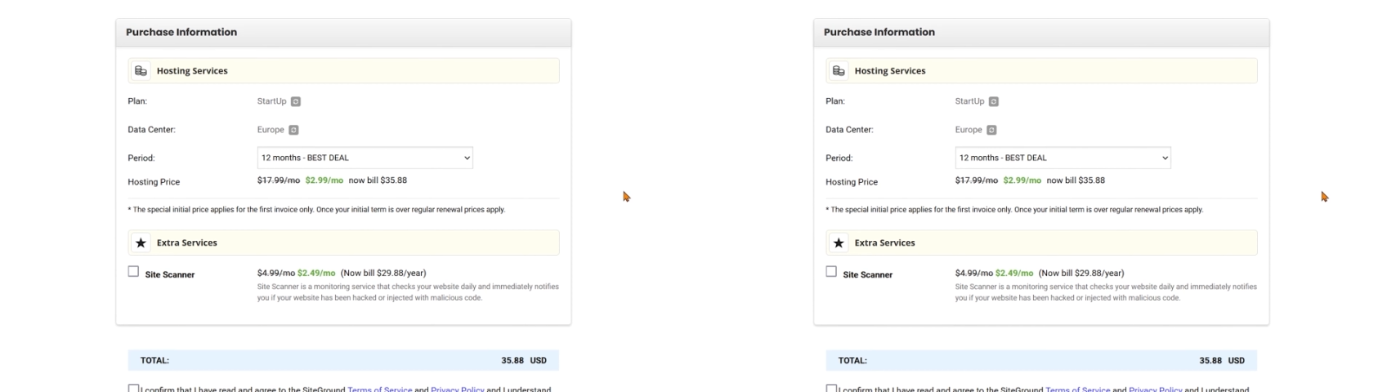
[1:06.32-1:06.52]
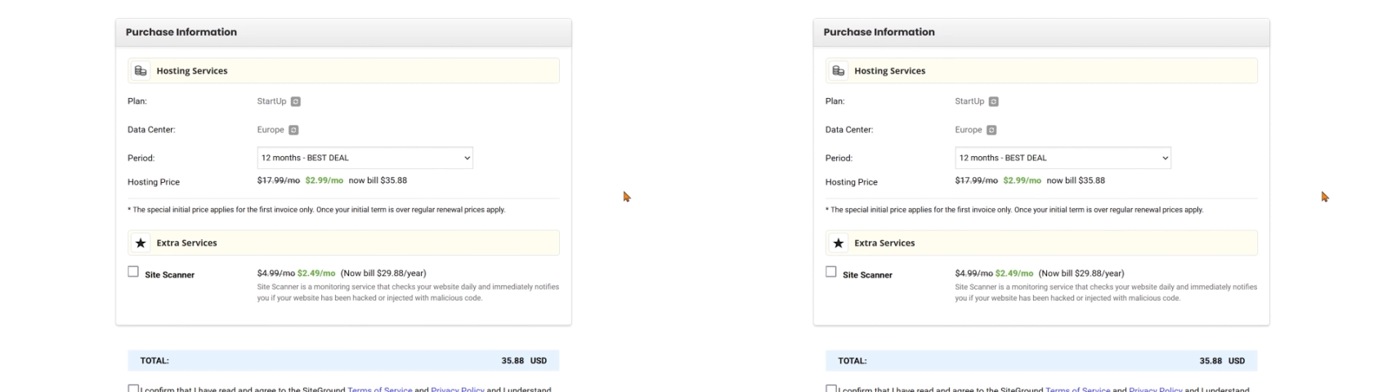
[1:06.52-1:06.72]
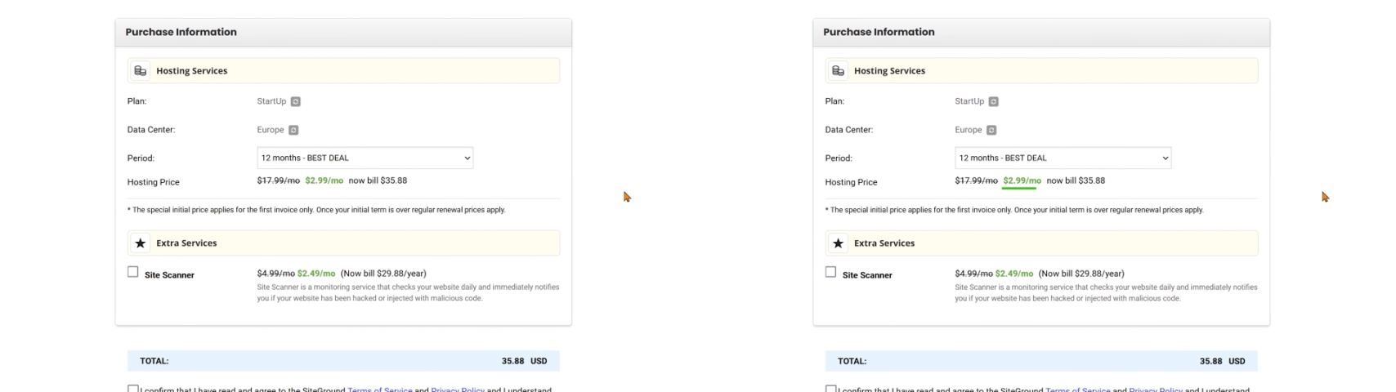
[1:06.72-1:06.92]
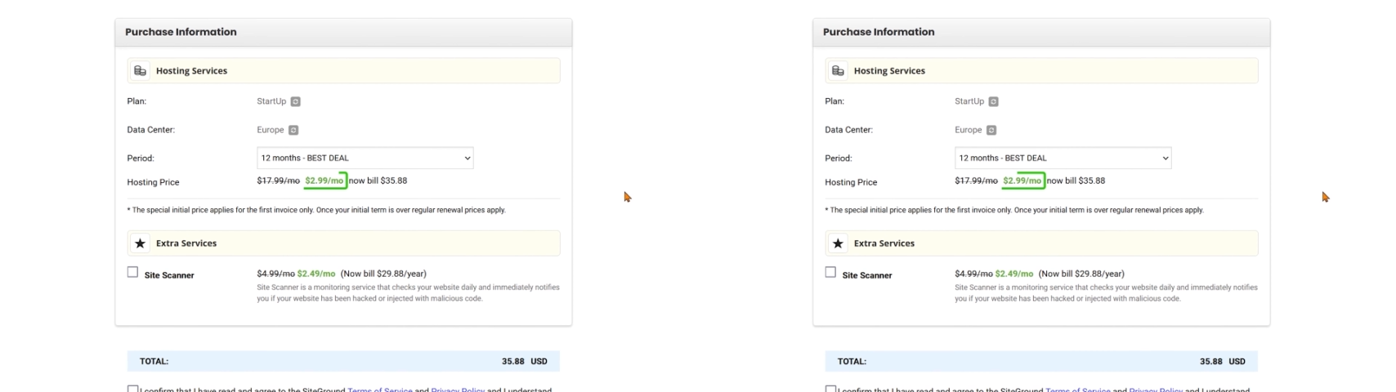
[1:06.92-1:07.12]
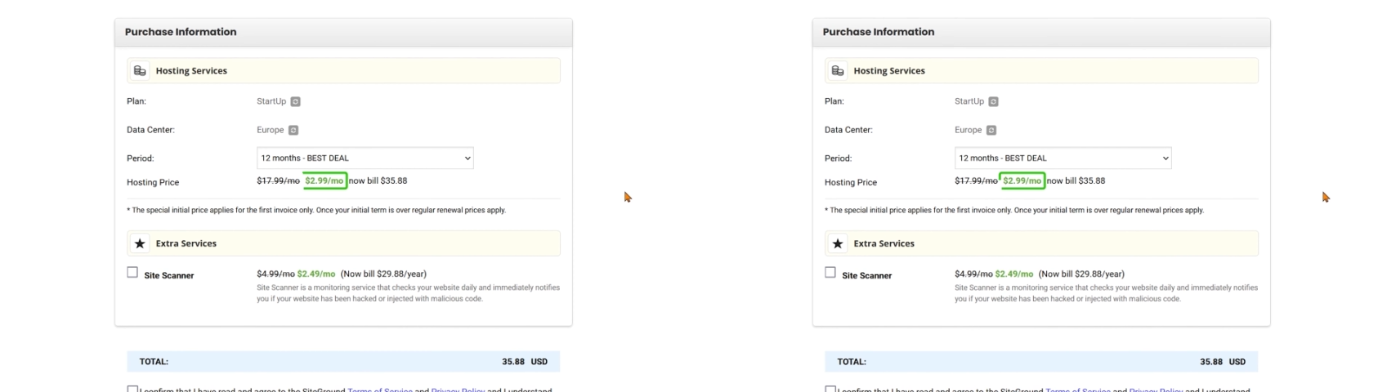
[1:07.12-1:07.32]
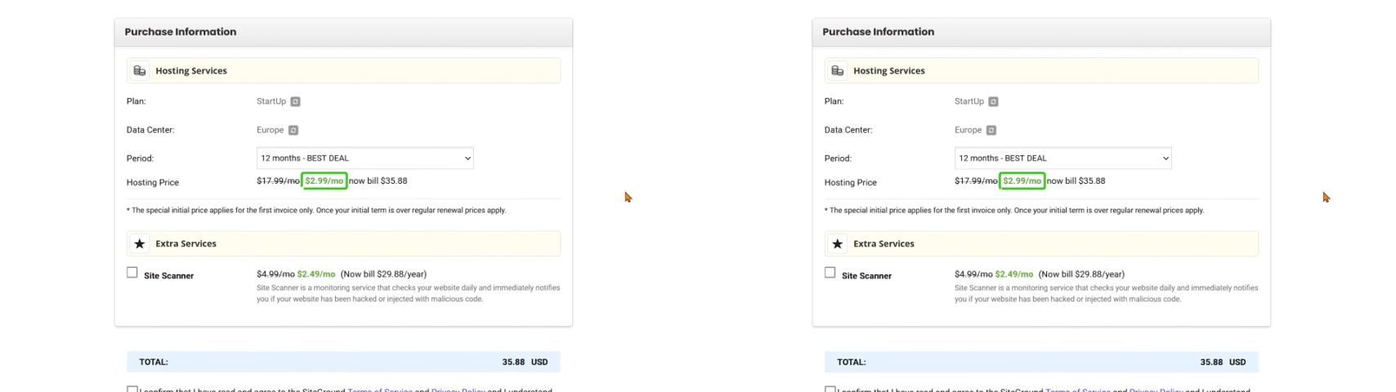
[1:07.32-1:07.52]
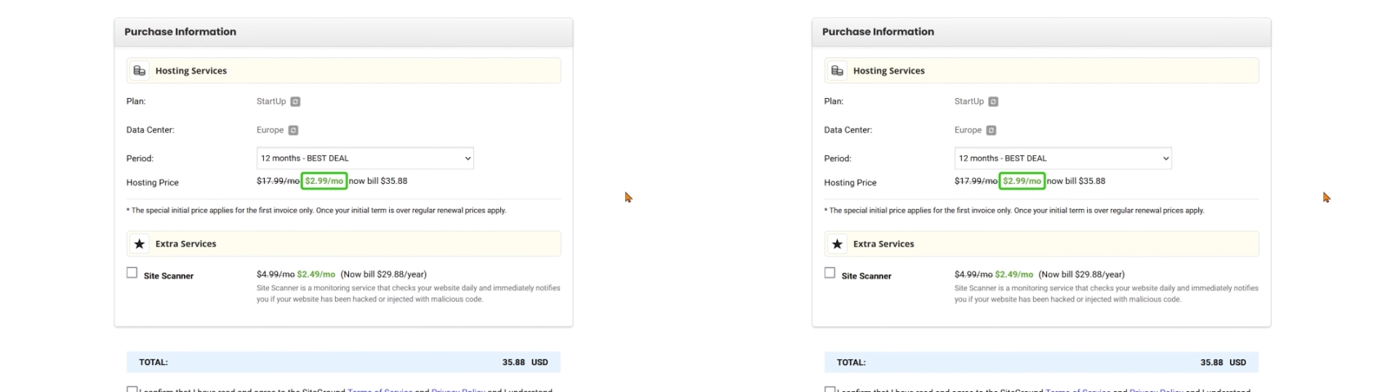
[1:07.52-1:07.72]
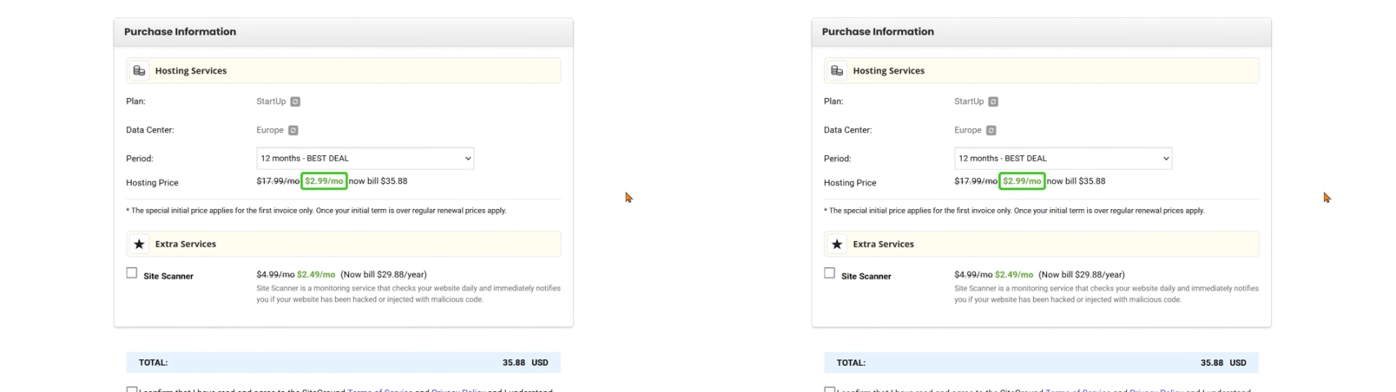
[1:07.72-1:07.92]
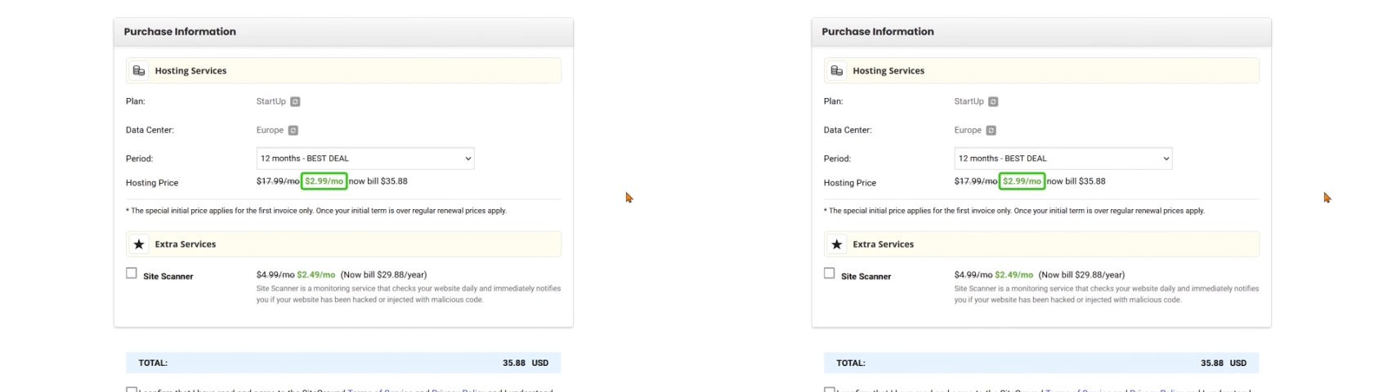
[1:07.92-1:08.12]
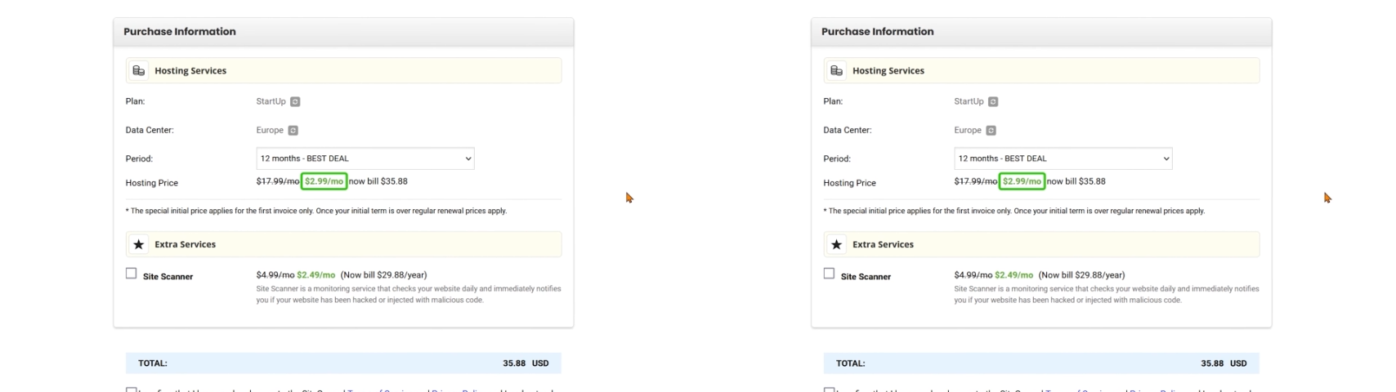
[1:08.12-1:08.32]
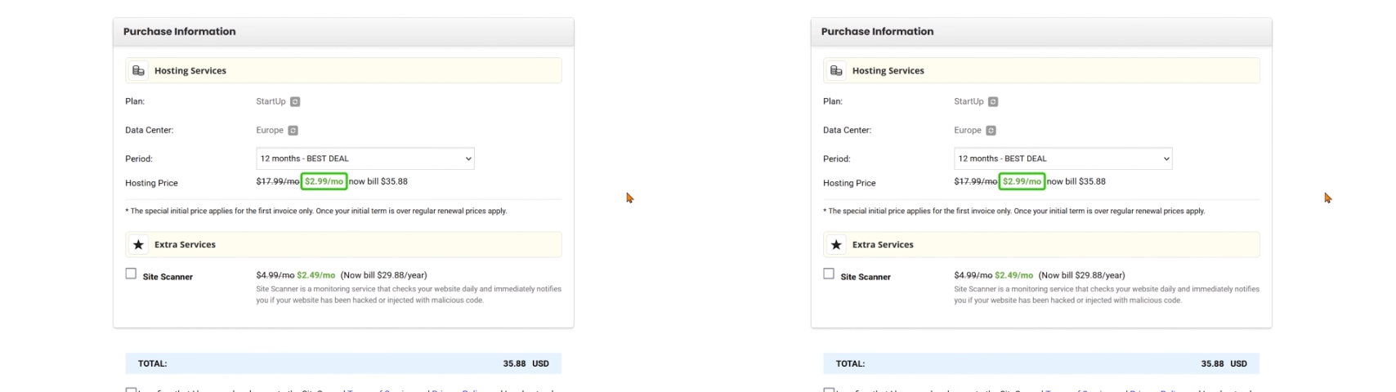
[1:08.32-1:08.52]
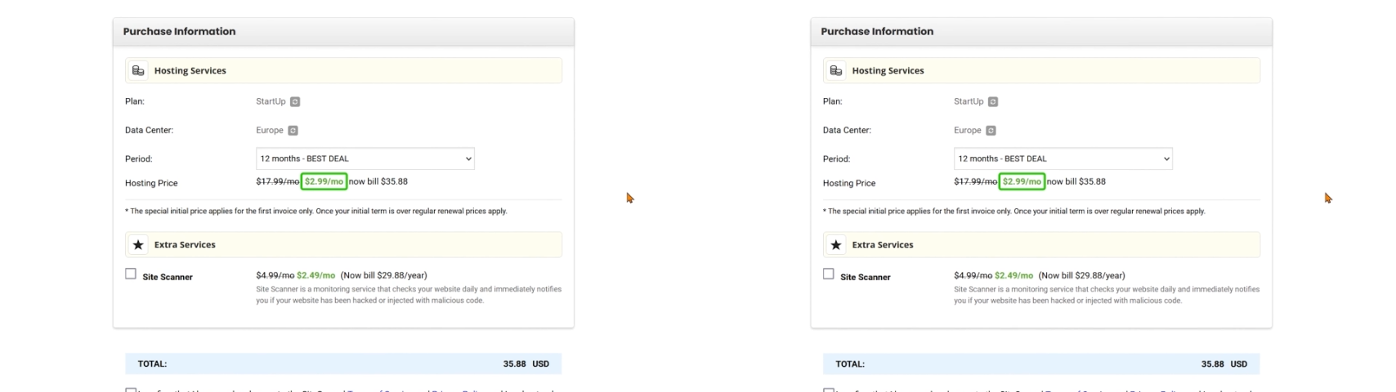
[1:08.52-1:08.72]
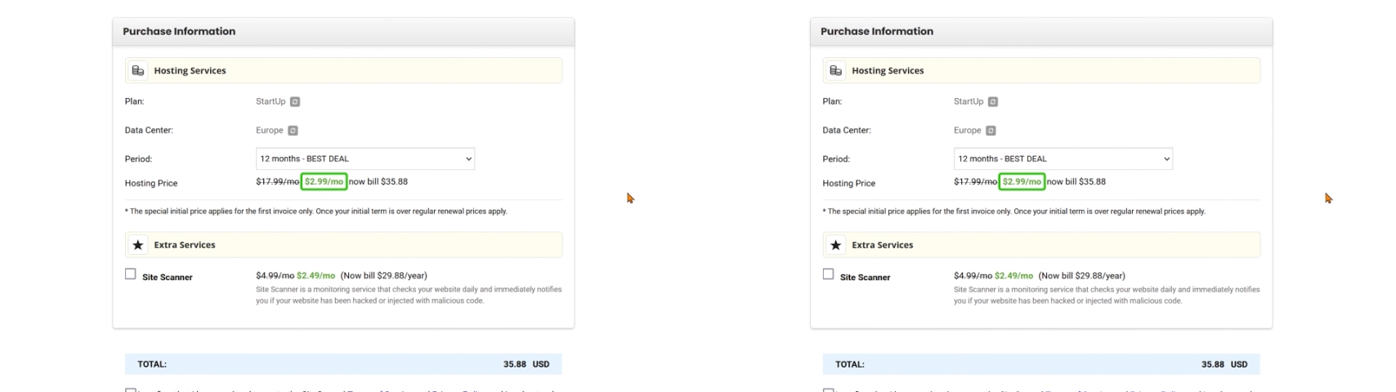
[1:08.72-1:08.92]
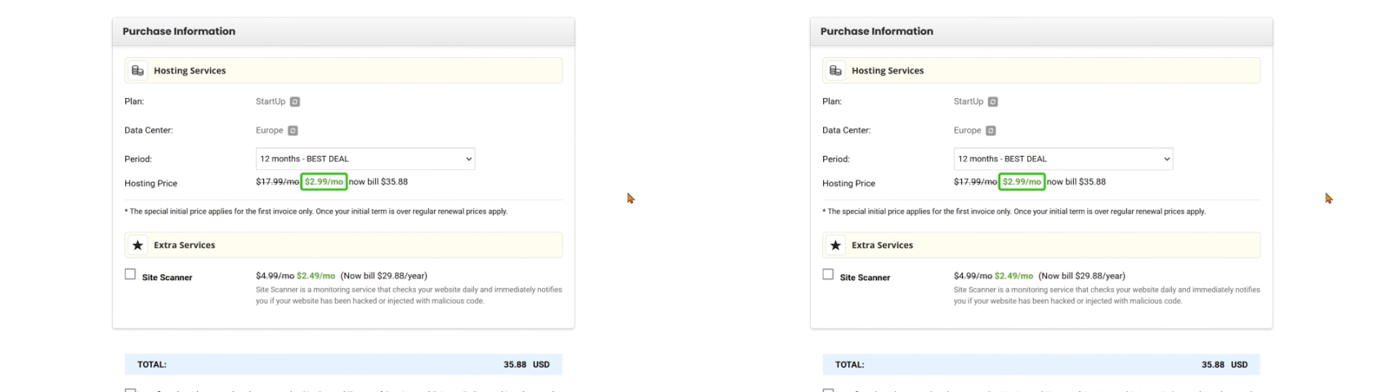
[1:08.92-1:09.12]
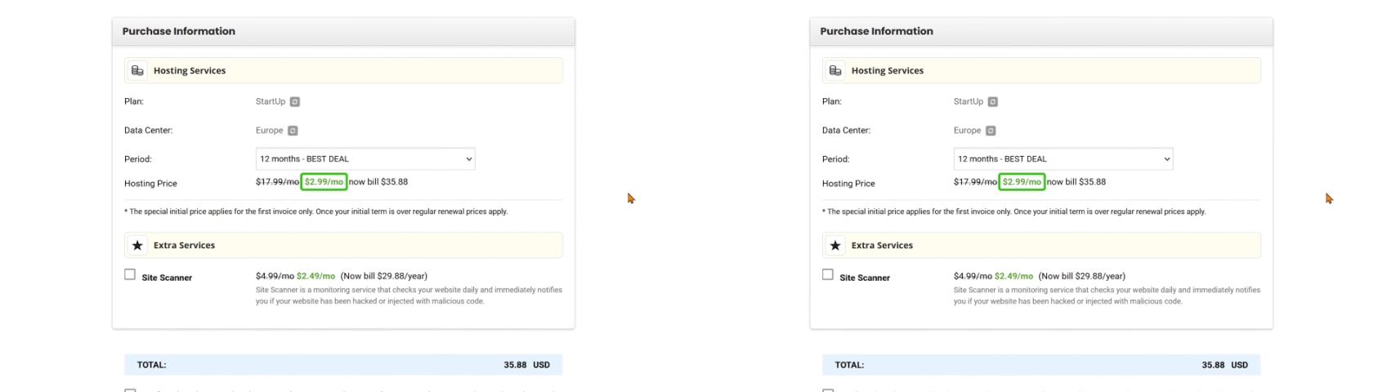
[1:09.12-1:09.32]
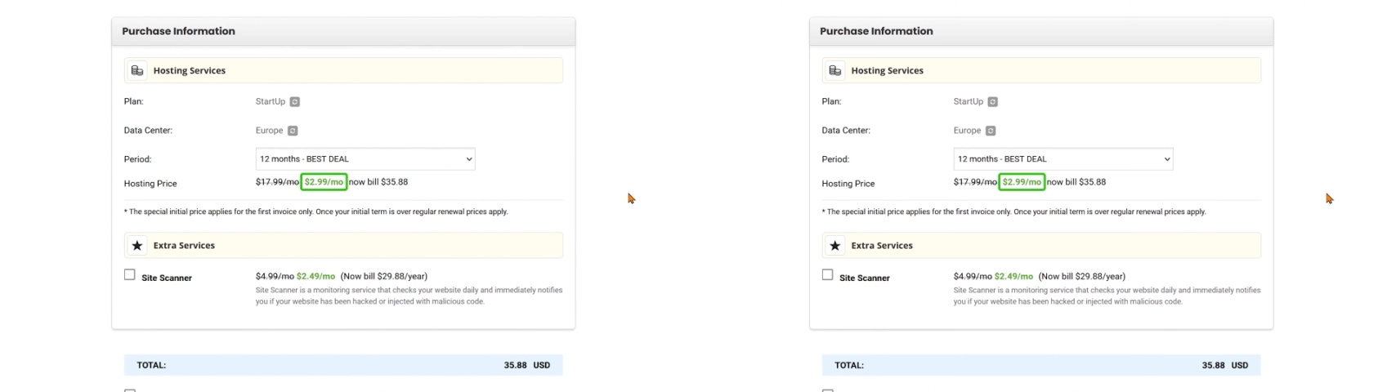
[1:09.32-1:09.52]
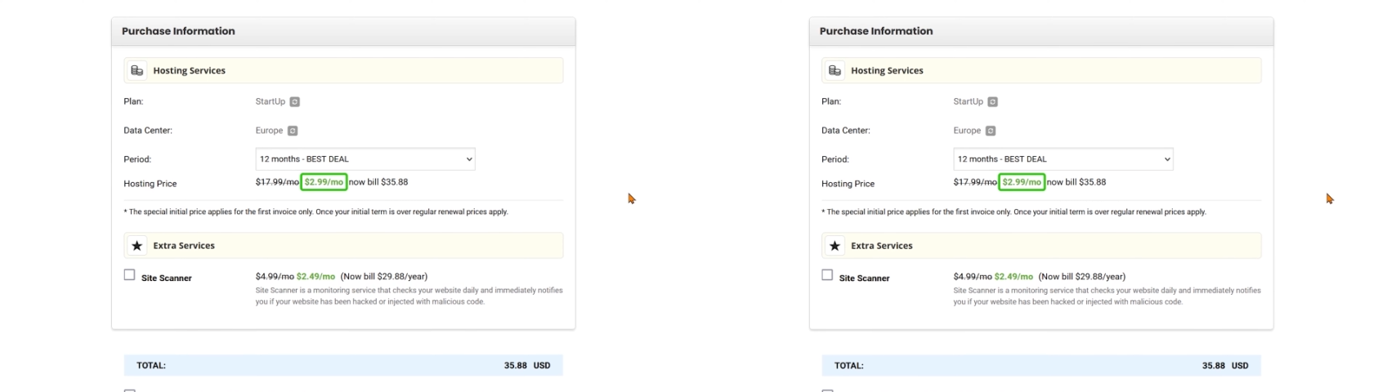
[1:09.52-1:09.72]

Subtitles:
Nobody's mouth can be seen.